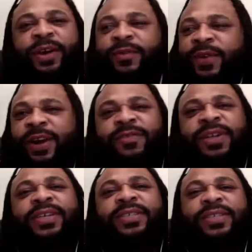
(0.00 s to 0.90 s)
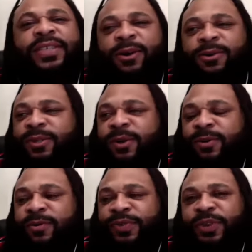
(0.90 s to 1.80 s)
very religious
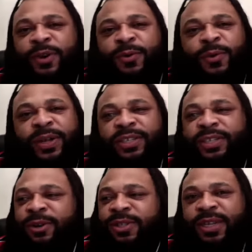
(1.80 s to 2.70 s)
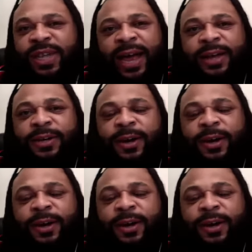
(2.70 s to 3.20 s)
household. You know, we went to church a lot.